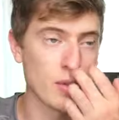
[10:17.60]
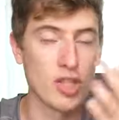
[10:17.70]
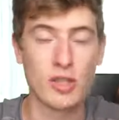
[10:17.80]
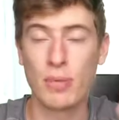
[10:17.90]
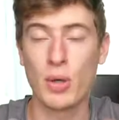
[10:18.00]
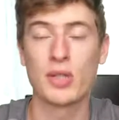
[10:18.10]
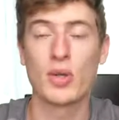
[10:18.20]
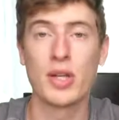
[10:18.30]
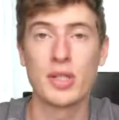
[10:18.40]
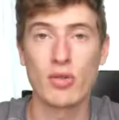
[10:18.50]
just posting
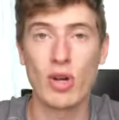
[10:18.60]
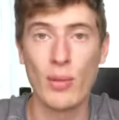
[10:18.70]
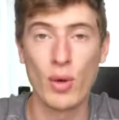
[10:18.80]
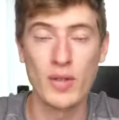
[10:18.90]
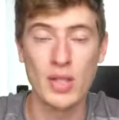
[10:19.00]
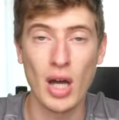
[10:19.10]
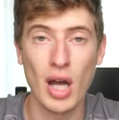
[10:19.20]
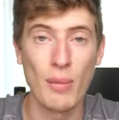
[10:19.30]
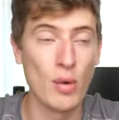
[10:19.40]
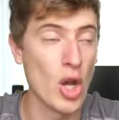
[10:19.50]
on Instagram over
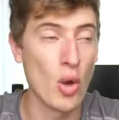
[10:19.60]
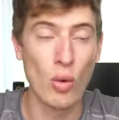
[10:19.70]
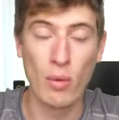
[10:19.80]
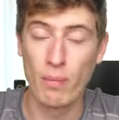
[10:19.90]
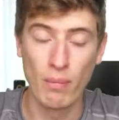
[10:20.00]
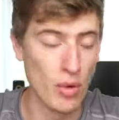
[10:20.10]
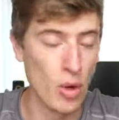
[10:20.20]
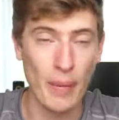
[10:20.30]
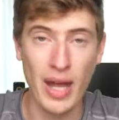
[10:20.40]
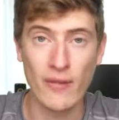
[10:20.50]
time,
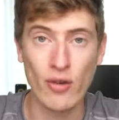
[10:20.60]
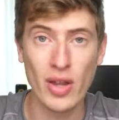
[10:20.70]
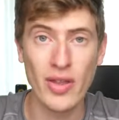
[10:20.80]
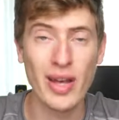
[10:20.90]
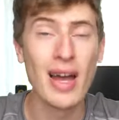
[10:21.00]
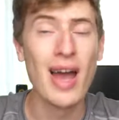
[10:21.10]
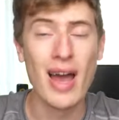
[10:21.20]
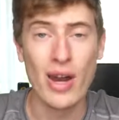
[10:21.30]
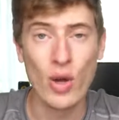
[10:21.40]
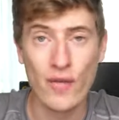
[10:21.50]
not paying for anything,
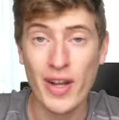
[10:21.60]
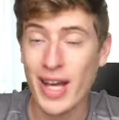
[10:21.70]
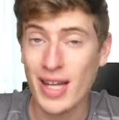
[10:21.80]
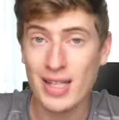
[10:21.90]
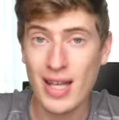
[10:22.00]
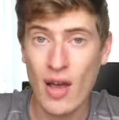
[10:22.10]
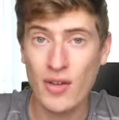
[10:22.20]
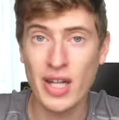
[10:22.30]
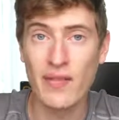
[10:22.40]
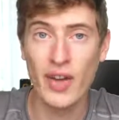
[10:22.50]
and hopefully getting
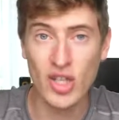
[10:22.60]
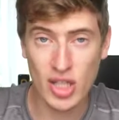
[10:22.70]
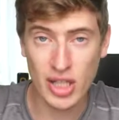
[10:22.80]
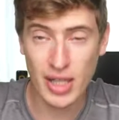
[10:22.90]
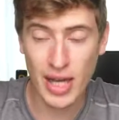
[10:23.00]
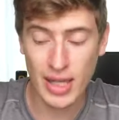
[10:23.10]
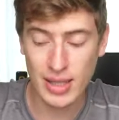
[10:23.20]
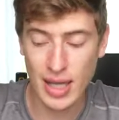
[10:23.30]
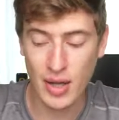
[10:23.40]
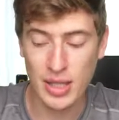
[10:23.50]
sales, and eventually getting
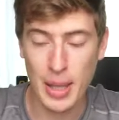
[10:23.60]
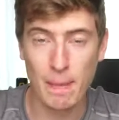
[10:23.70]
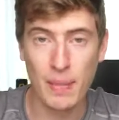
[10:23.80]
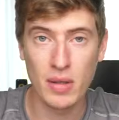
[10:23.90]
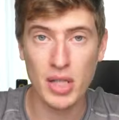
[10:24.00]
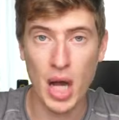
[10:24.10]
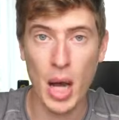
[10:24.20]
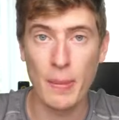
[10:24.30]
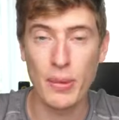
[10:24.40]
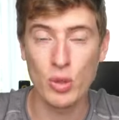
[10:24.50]
sales and building
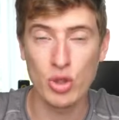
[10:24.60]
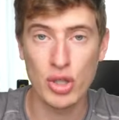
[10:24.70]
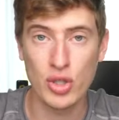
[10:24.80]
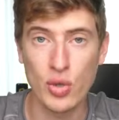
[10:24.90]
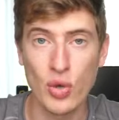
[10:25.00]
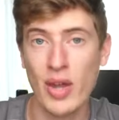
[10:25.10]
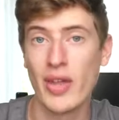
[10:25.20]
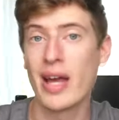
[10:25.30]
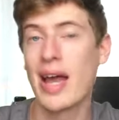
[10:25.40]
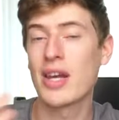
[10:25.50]
up your trust score and
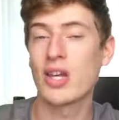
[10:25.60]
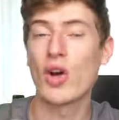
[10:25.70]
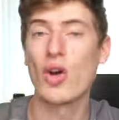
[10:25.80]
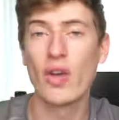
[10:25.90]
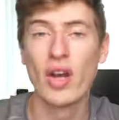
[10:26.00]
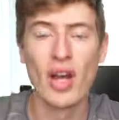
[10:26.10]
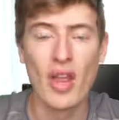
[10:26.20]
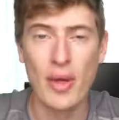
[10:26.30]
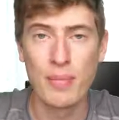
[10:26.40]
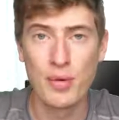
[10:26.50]
then landing on
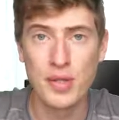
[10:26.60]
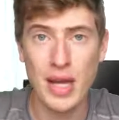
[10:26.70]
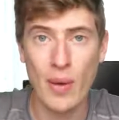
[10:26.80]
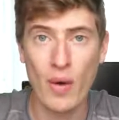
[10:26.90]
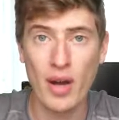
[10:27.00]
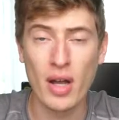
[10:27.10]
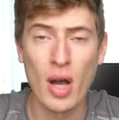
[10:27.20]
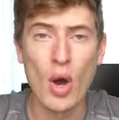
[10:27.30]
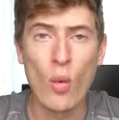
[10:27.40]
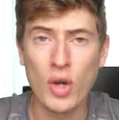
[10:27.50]
their boosted network.
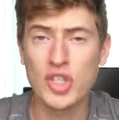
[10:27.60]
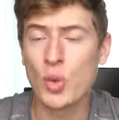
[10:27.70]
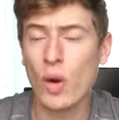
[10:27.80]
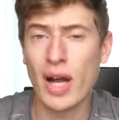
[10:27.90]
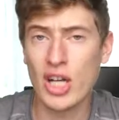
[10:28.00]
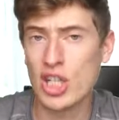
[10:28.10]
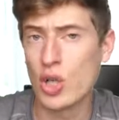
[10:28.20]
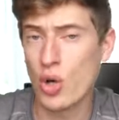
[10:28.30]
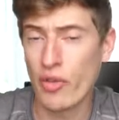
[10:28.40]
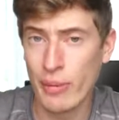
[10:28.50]
Once you are actually
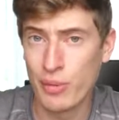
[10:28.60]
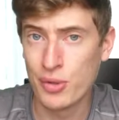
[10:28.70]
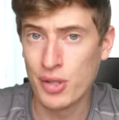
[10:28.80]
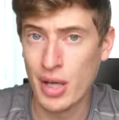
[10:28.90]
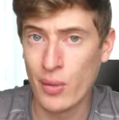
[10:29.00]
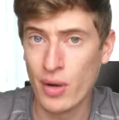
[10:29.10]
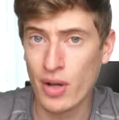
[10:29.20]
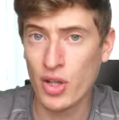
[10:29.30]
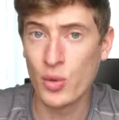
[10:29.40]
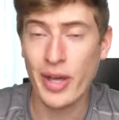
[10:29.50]
on their boosted
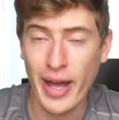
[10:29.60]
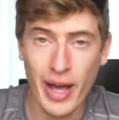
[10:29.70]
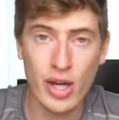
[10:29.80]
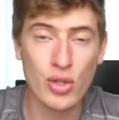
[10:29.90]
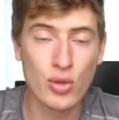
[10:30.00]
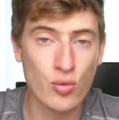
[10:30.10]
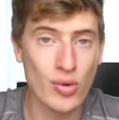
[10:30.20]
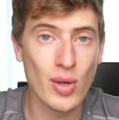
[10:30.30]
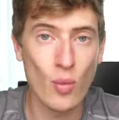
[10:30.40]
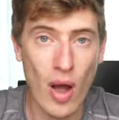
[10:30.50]
network, you can do
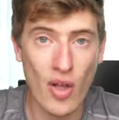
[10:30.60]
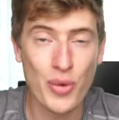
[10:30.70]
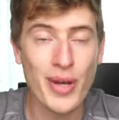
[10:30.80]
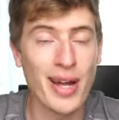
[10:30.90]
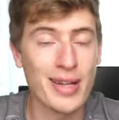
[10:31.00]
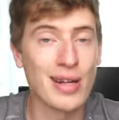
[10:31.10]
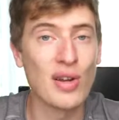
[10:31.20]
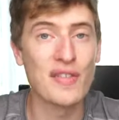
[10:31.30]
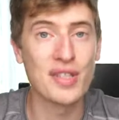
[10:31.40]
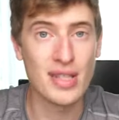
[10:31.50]
really well. You can get a
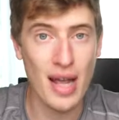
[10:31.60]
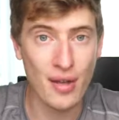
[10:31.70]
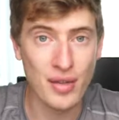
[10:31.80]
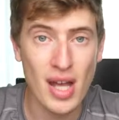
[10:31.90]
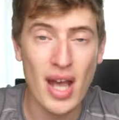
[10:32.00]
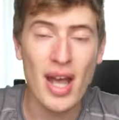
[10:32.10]
lot of sales.